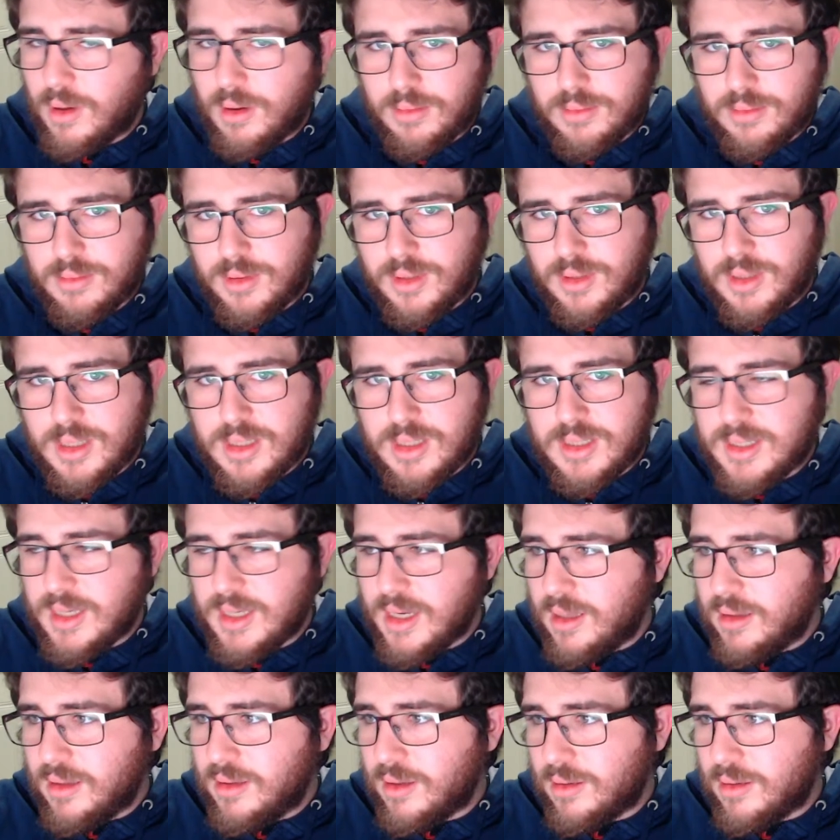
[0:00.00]
these
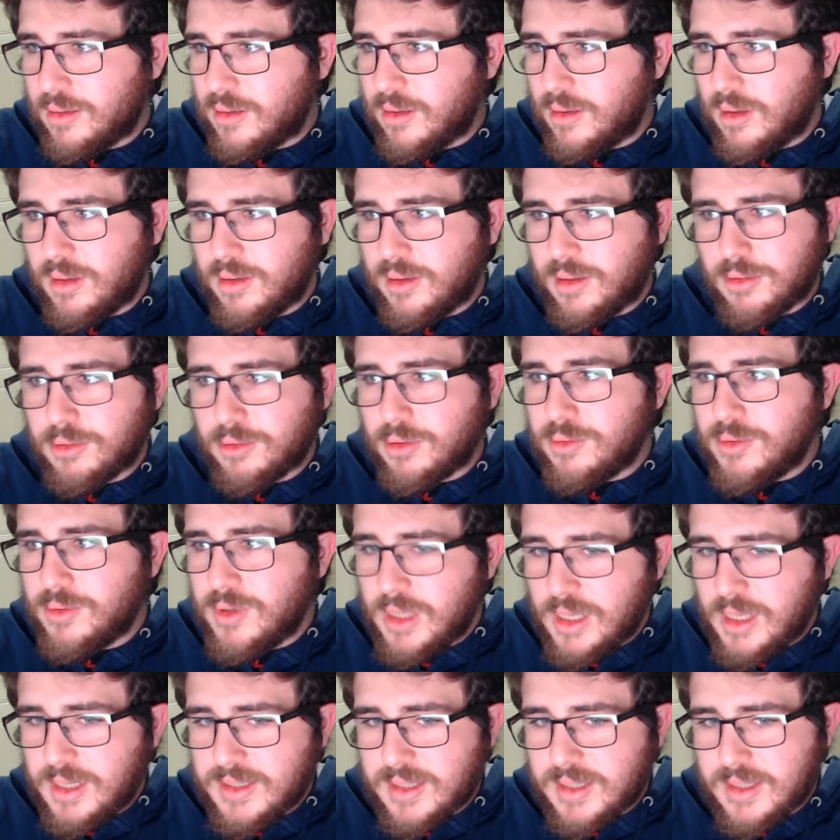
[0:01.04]
internal
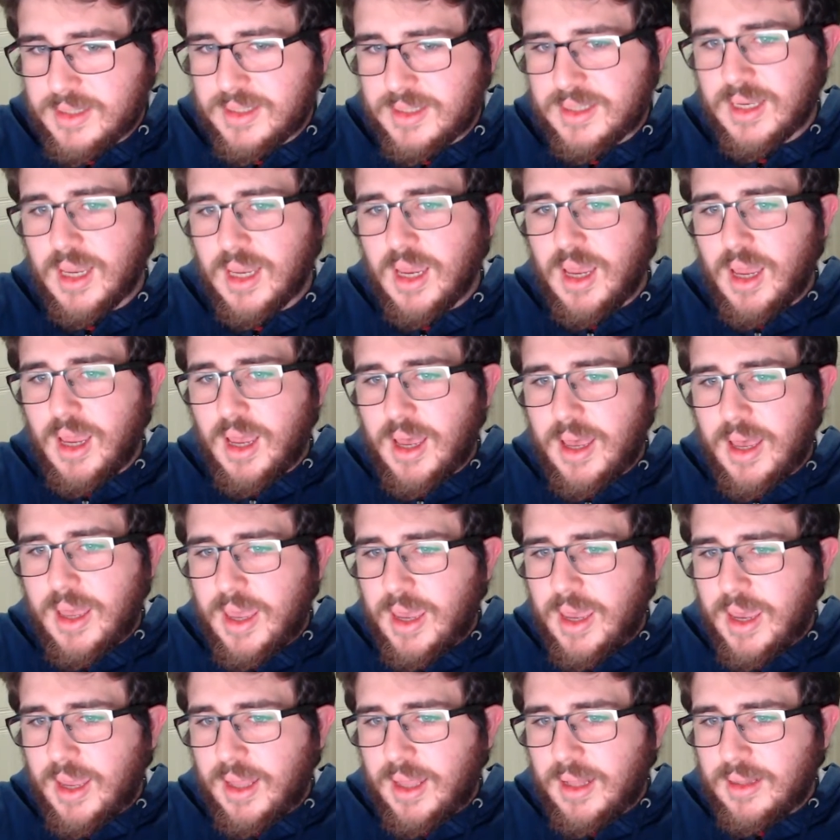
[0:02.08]
releases,
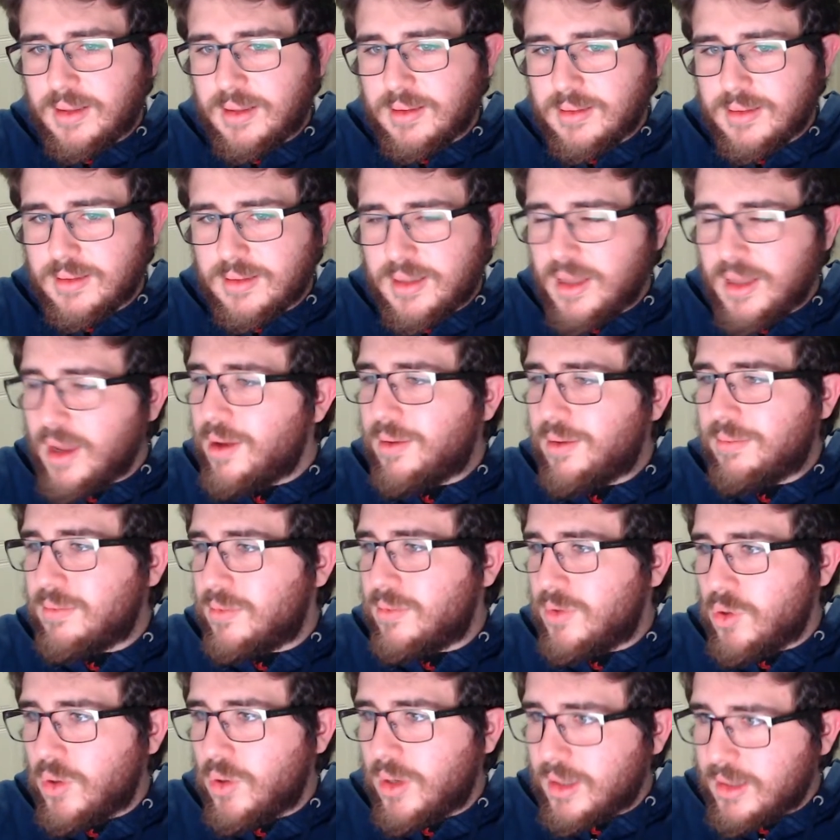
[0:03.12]
and they're
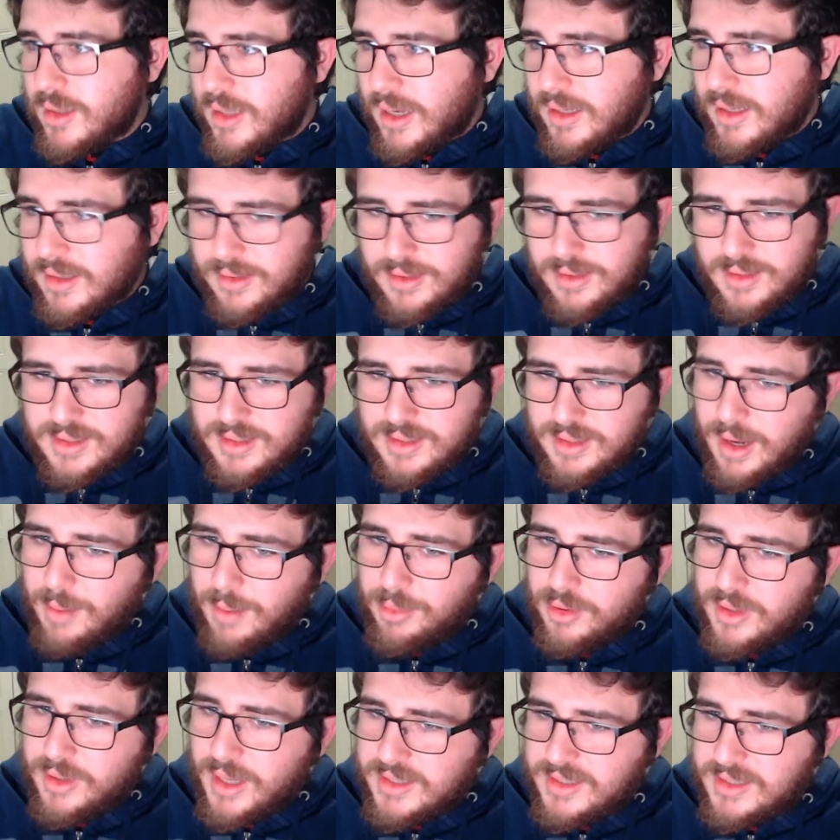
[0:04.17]
doing like these
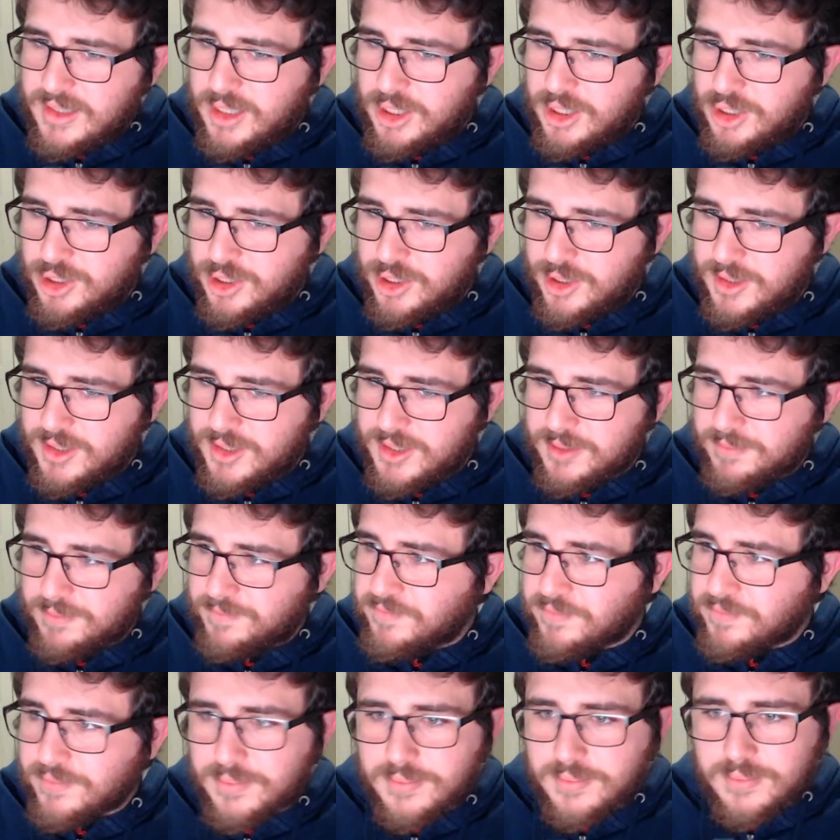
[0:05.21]
couple nice additions
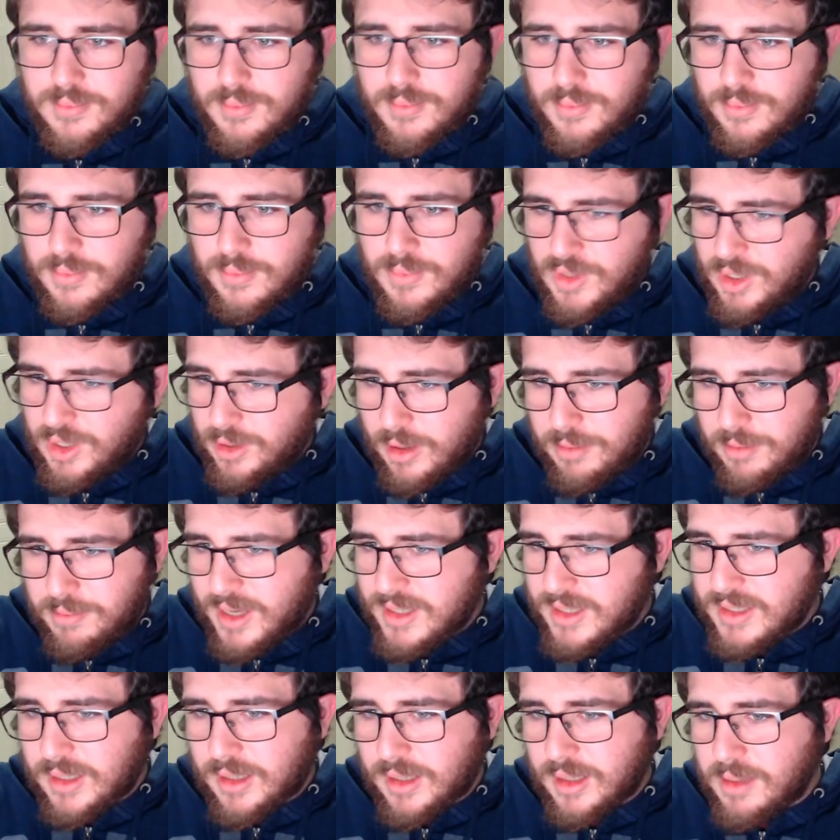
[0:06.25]
that are
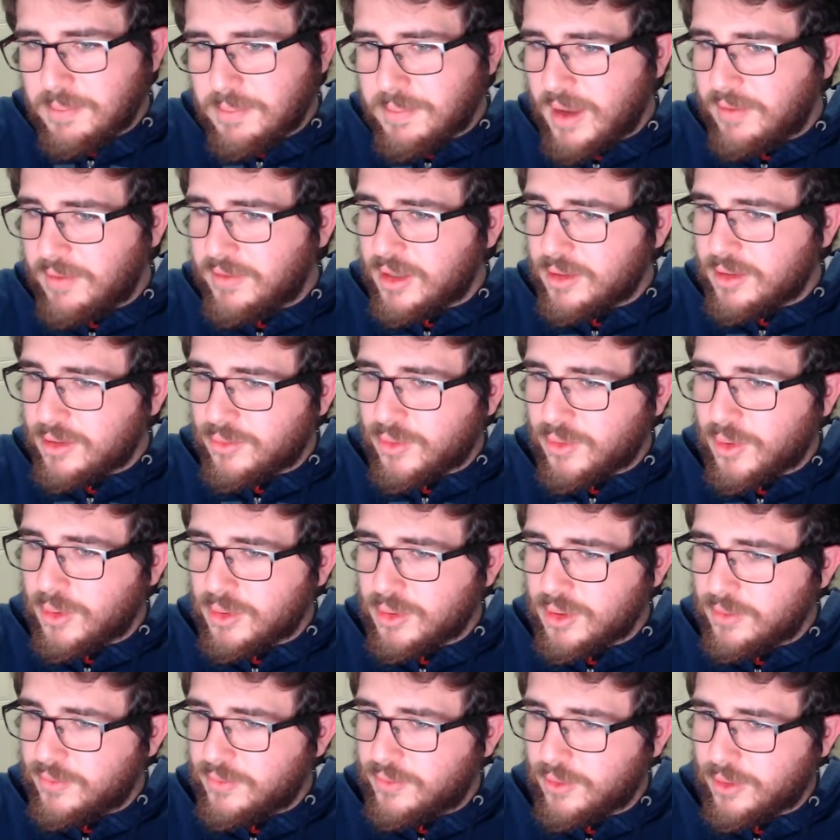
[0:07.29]
basically paving the
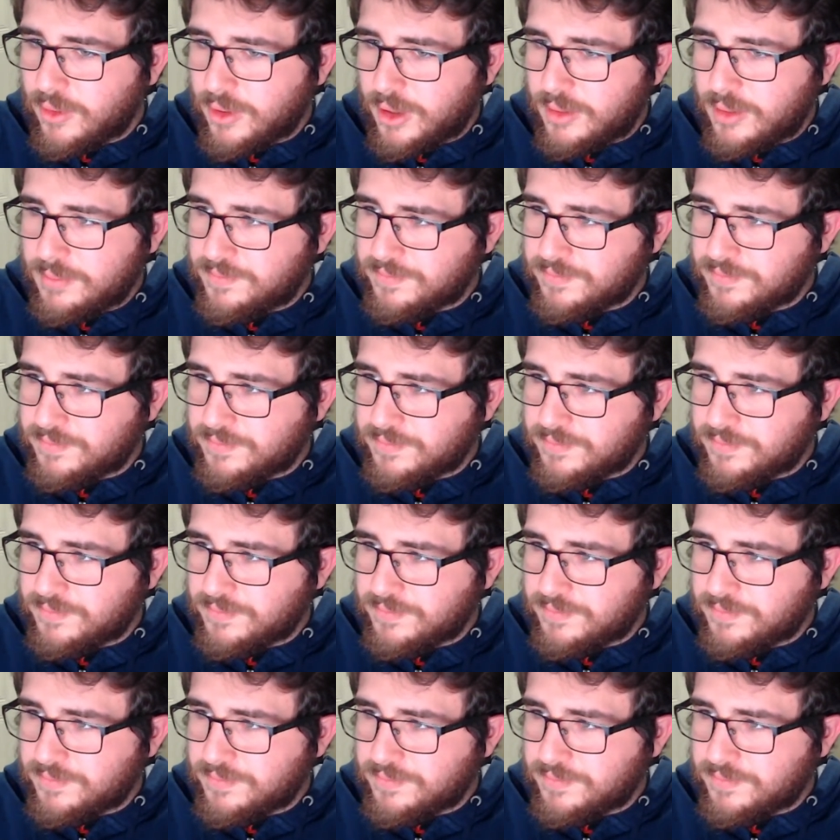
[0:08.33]
road for